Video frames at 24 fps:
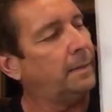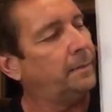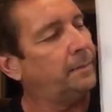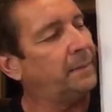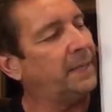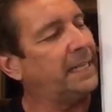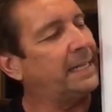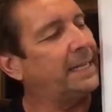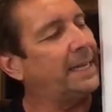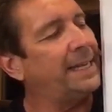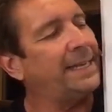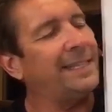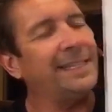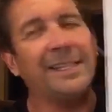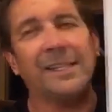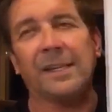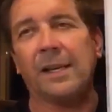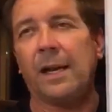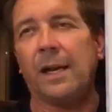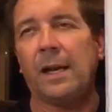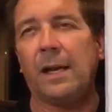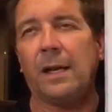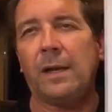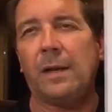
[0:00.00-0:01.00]
because
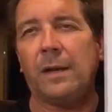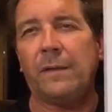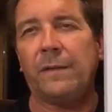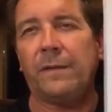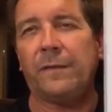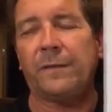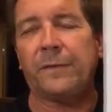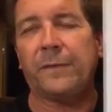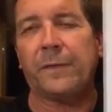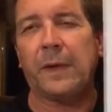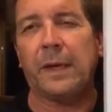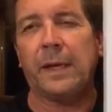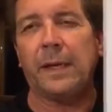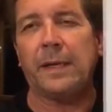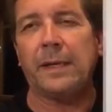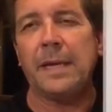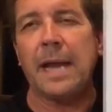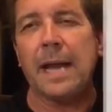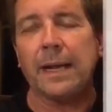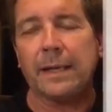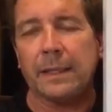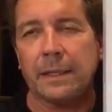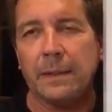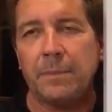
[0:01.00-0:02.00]
of
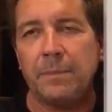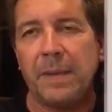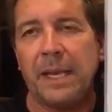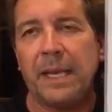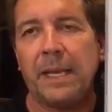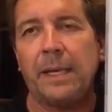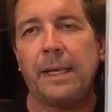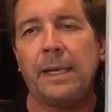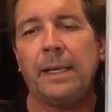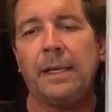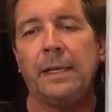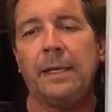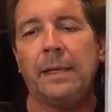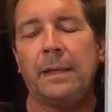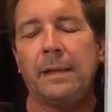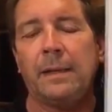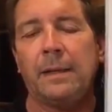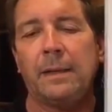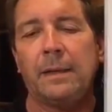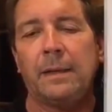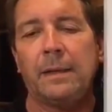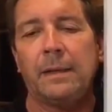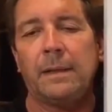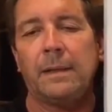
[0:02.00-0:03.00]
not committing,
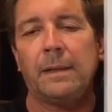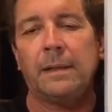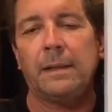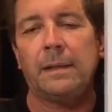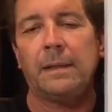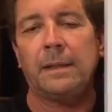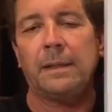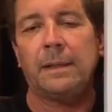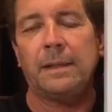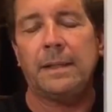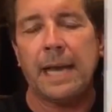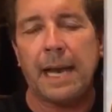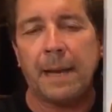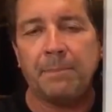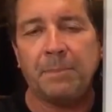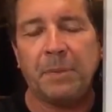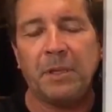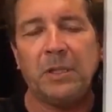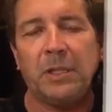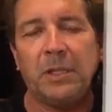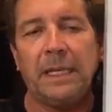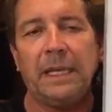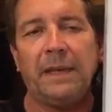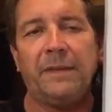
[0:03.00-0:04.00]
not
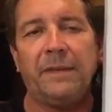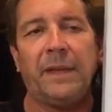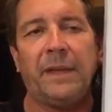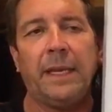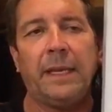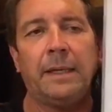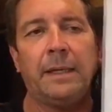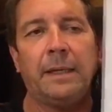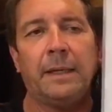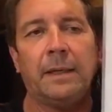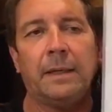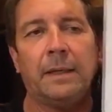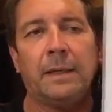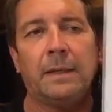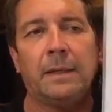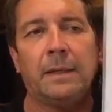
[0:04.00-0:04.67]
believing,